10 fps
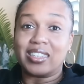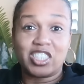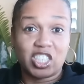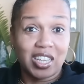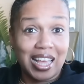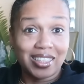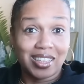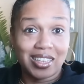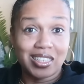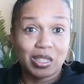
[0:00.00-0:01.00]
Just like
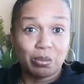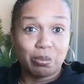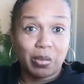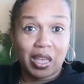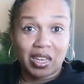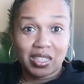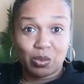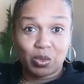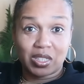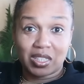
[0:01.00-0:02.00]
this, and
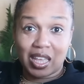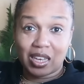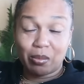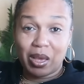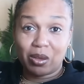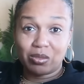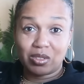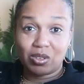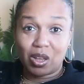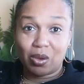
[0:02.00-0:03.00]
it would stand about,
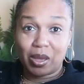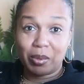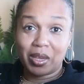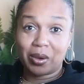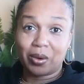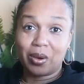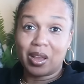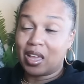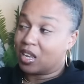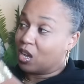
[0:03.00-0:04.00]
you know, up
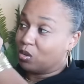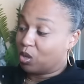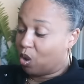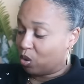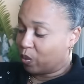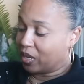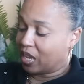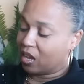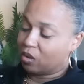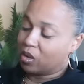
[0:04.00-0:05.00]
here, and it goes all the way
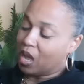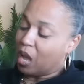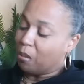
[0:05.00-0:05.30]
down.